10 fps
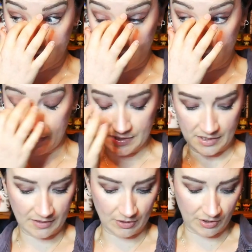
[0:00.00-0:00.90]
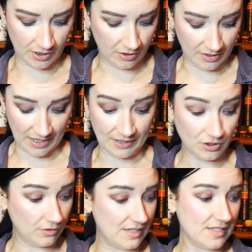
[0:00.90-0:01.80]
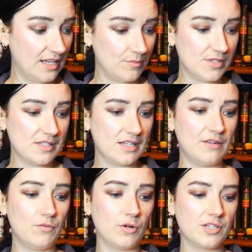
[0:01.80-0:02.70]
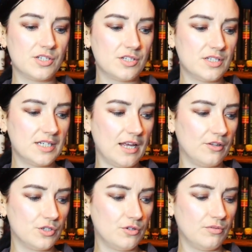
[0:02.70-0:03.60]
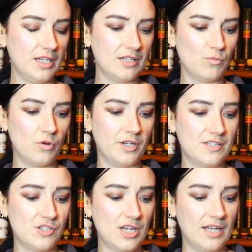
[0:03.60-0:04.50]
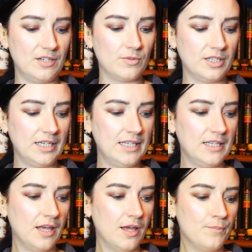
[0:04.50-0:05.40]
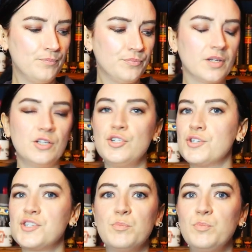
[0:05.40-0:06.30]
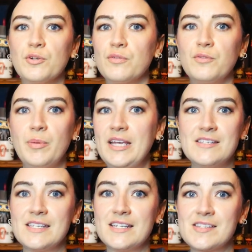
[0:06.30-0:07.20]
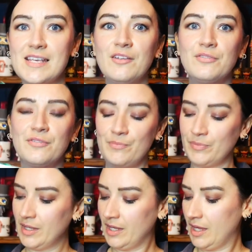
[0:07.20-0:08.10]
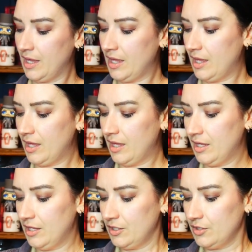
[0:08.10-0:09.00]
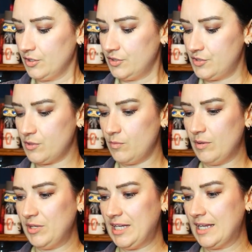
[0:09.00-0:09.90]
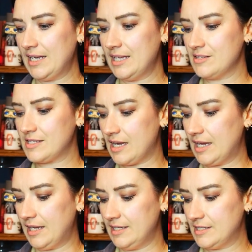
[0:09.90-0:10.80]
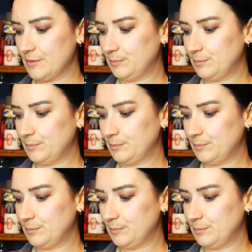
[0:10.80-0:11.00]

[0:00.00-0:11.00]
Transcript: and Ethereal and US Games is that they've worked together to create what is genuinely just a beautiful piece in itself. So when we get inside,